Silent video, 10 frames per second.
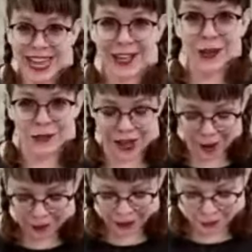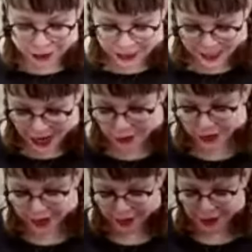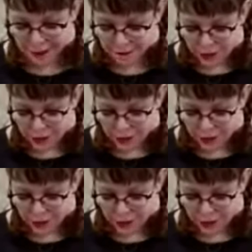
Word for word: take your fabric, put it down here,